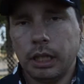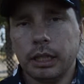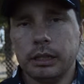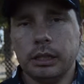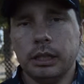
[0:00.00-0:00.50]
like I
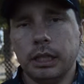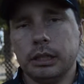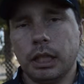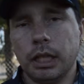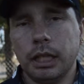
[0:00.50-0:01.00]
said, today's
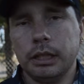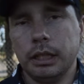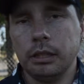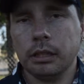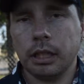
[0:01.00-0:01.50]
July 18th